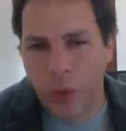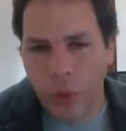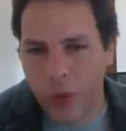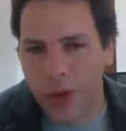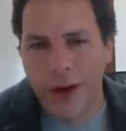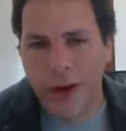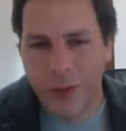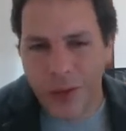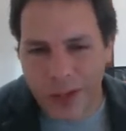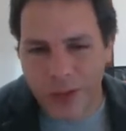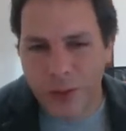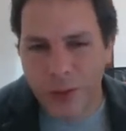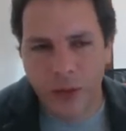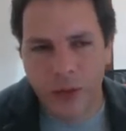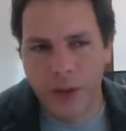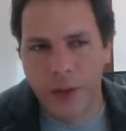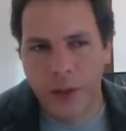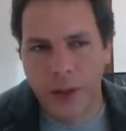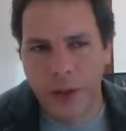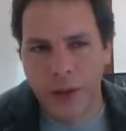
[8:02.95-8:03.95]
we are
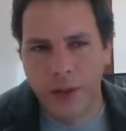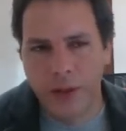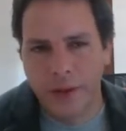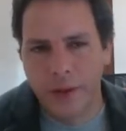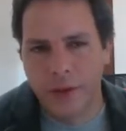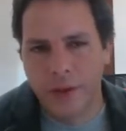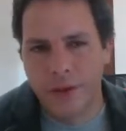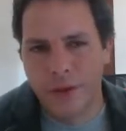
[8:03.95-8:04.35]
interested in,